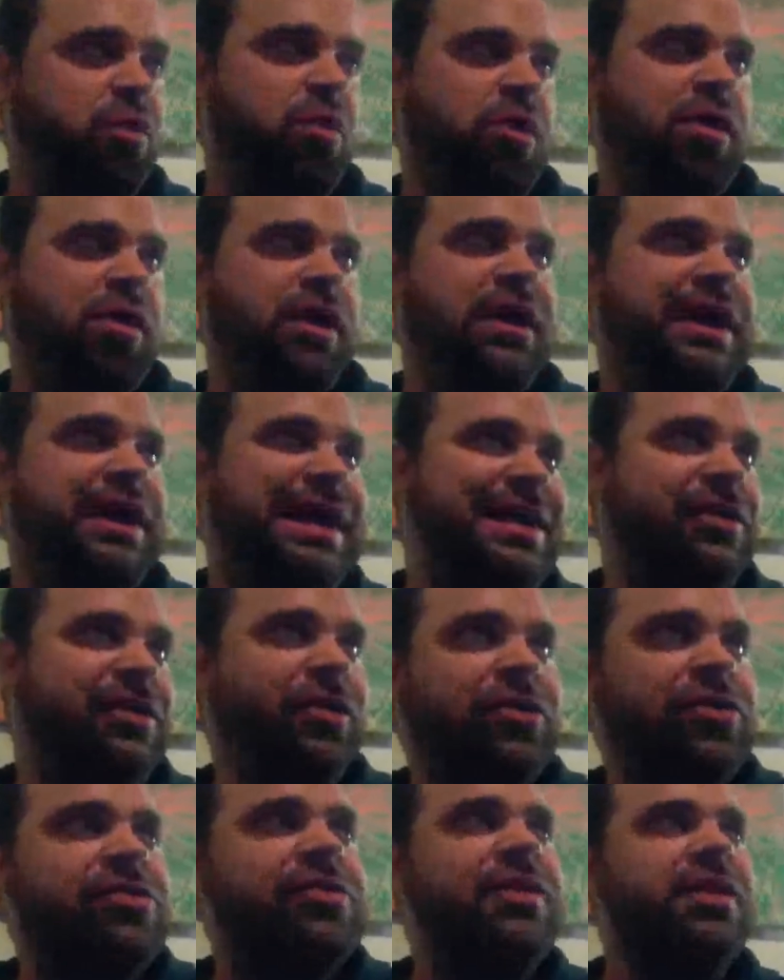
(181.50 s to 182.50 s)
the work
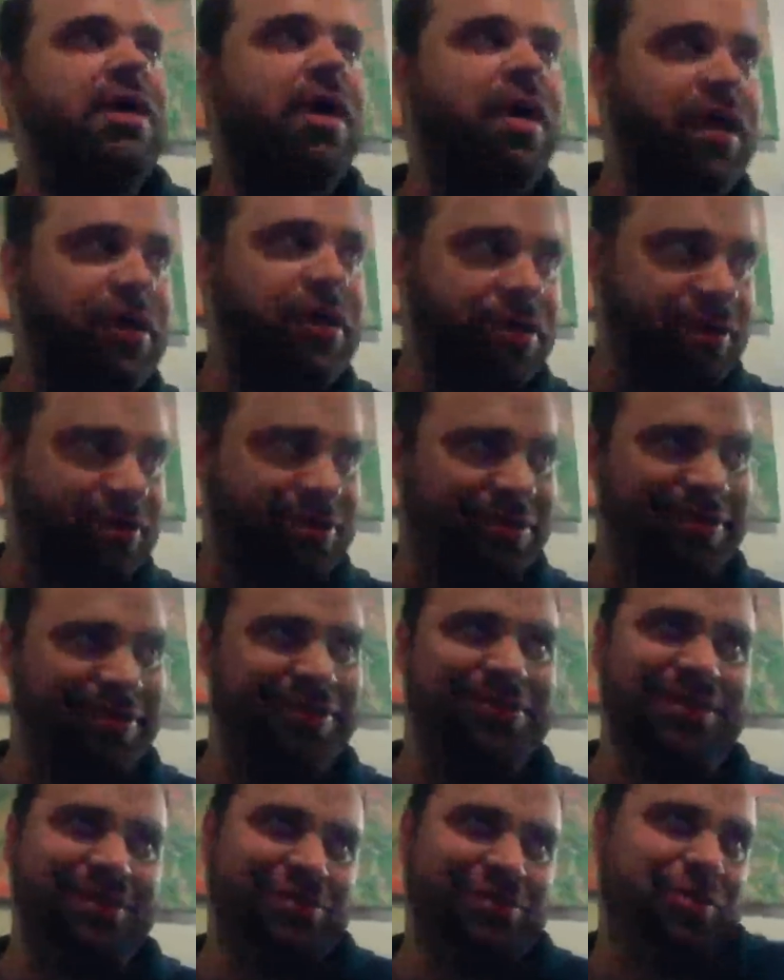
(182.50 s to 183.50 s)
kills the author,
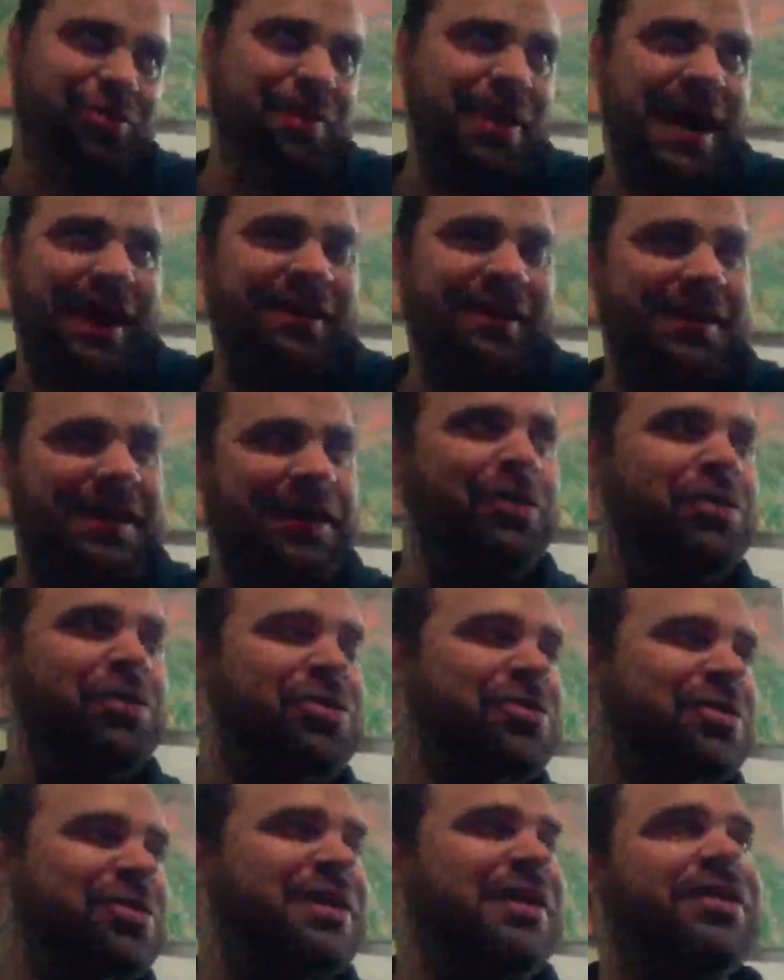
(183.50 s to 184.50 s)
to use this dramatic
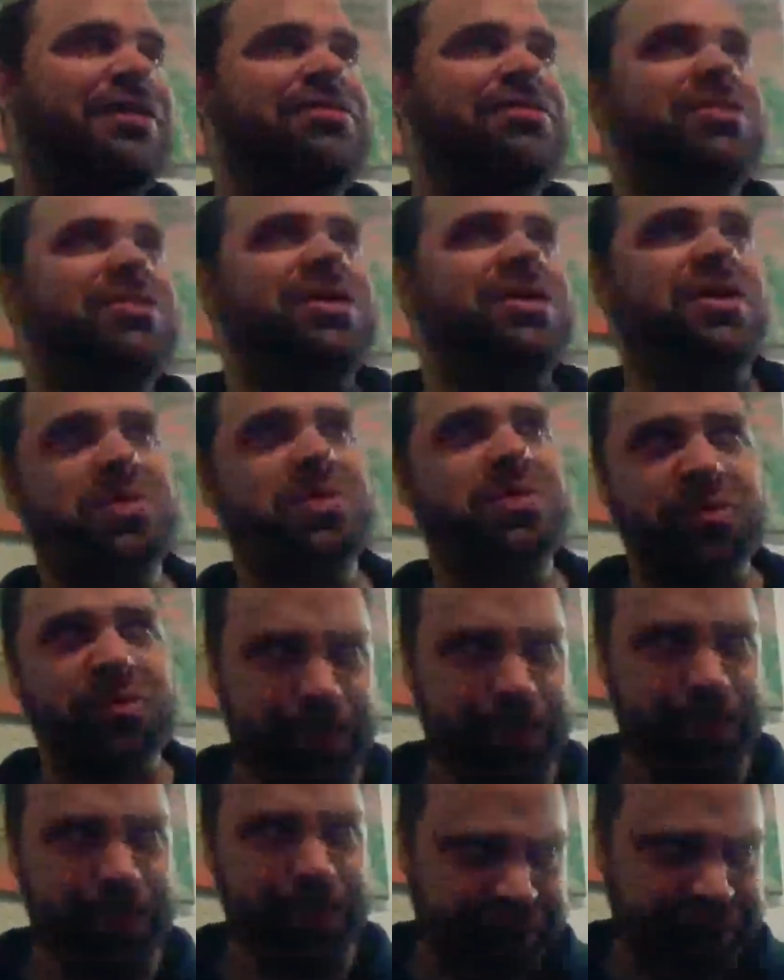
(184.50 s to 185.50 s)
language that he loves to
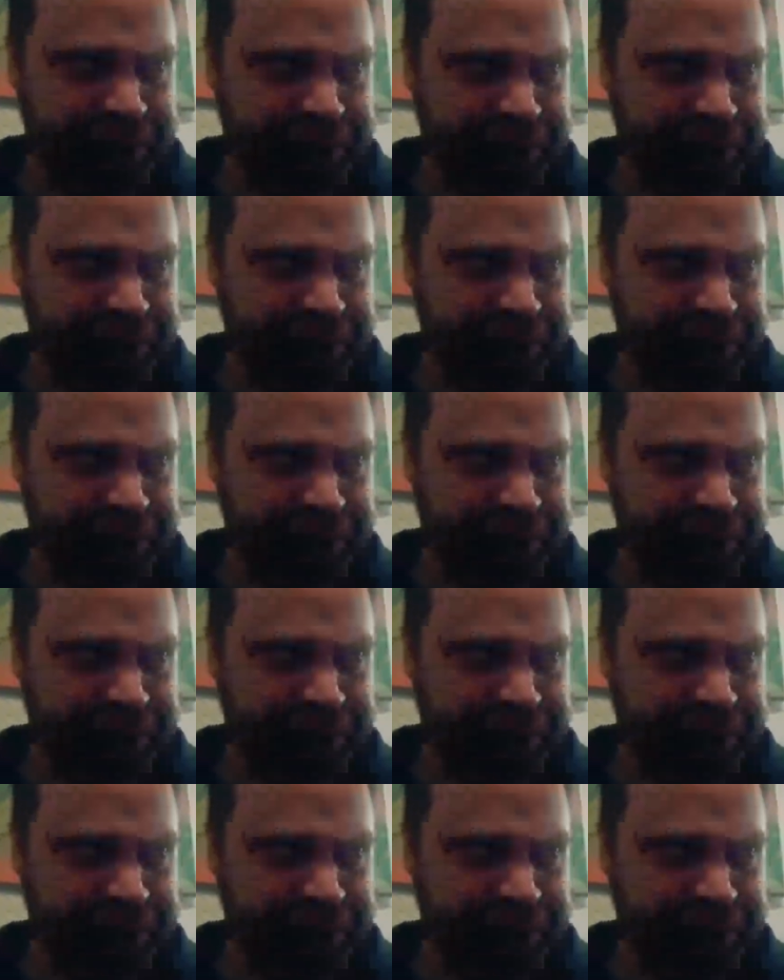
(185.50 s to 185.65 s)
use.